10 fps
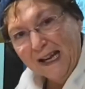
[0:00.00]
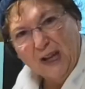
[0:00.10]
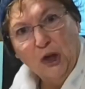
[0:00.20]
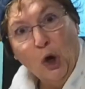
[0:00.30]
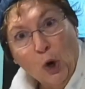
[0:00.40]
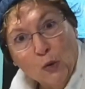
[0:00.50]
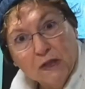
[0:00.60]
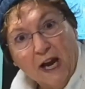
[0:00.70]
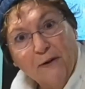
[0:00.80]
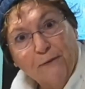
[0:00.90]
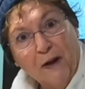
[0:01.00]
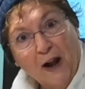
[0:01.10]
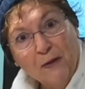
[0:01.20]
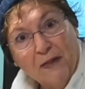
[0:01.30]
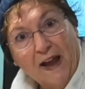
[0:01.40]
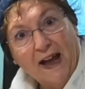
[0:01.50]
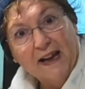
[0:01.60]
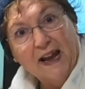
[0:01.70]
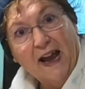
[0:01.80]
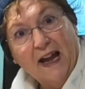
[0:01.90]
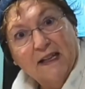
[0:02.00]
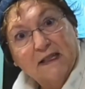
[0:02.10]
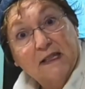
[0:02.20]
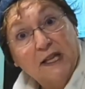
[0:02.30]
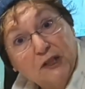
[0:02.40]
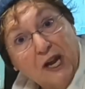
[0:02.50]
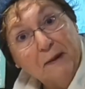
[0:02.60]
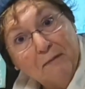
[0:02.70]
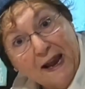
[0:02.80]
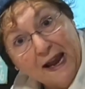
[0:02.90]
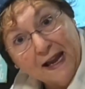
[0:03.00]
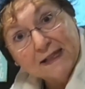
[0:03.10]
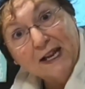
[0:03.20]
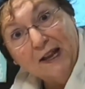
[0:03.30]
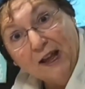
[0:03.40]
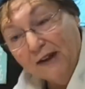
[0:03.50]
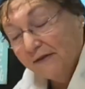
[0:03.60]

cute? I found that at TJ Maxx. I love